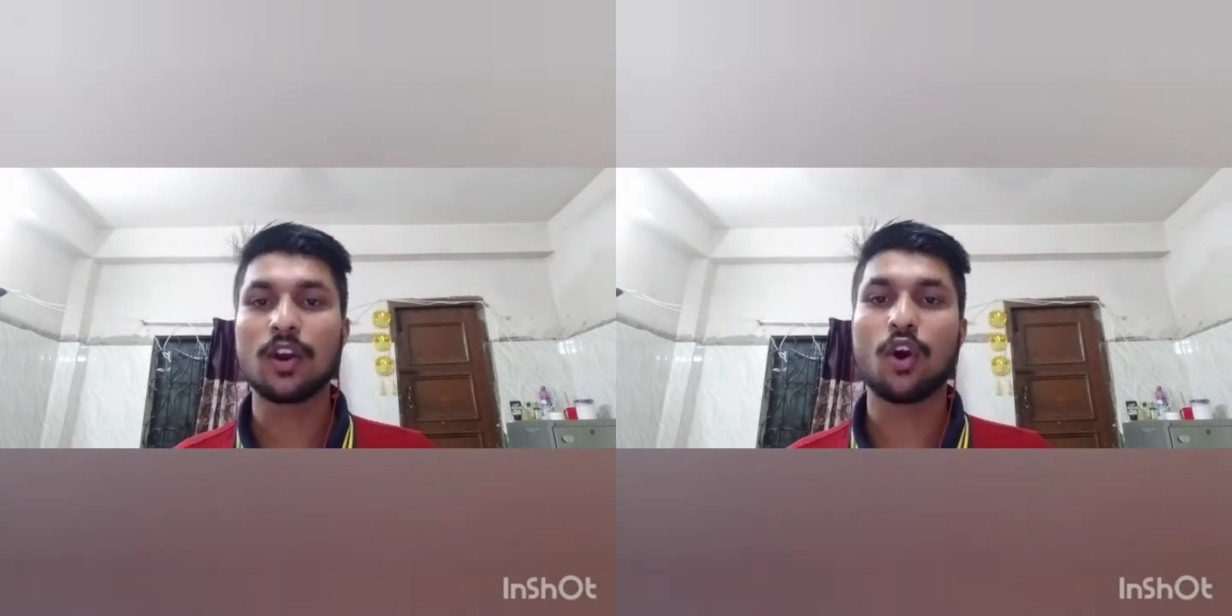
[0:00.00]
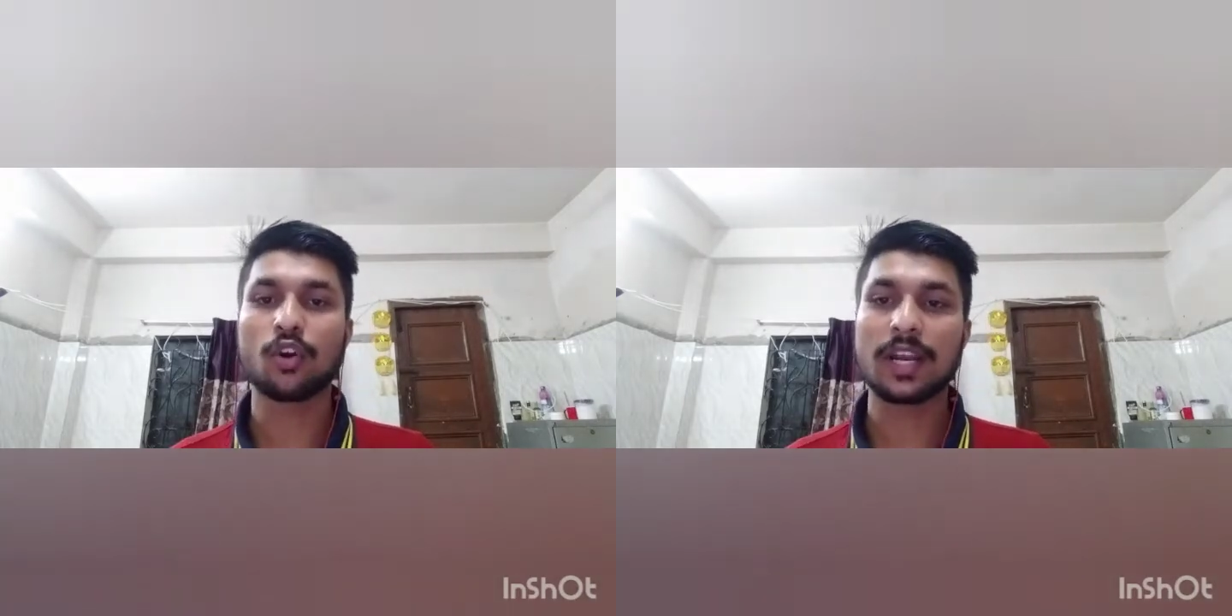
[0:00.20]

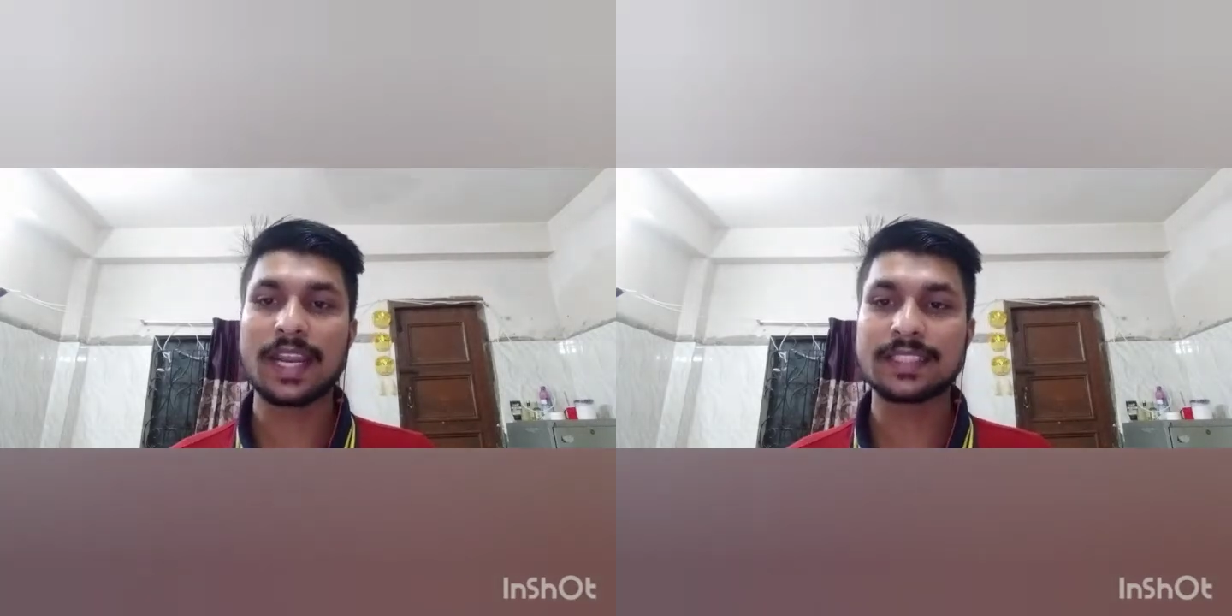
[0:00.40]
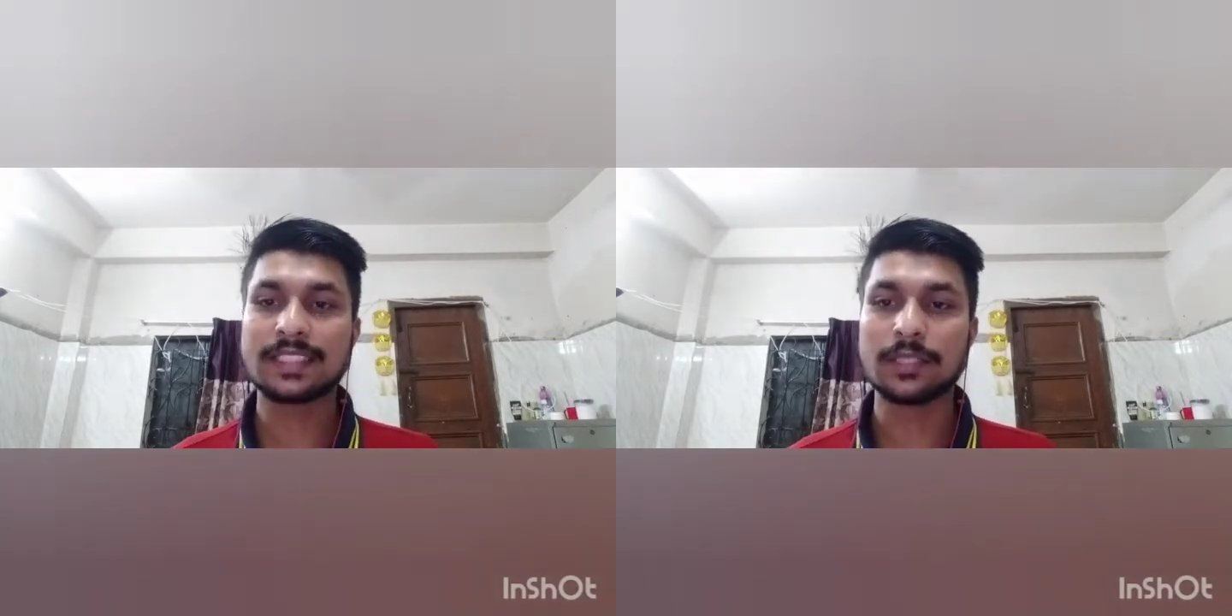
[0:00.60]
or
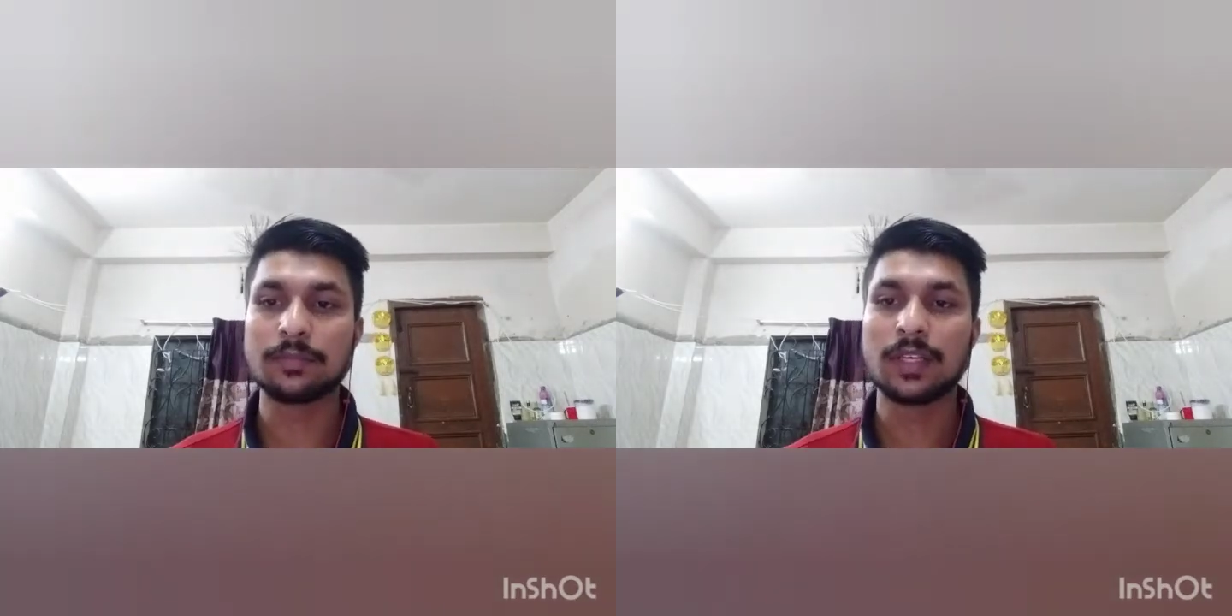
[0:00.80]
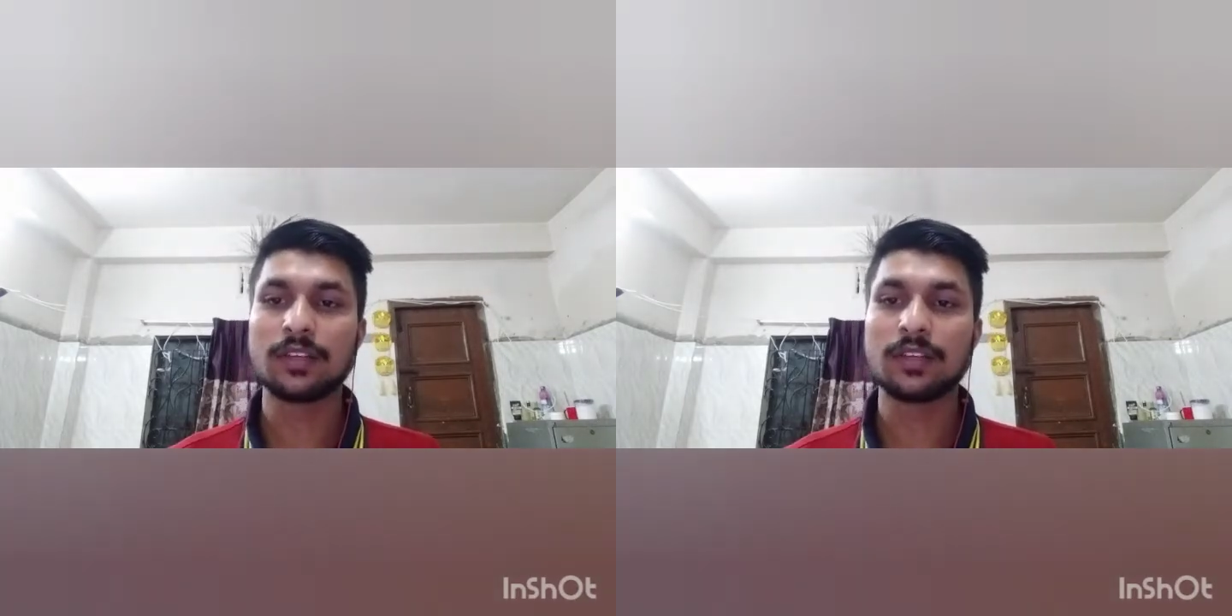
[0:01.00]
a chip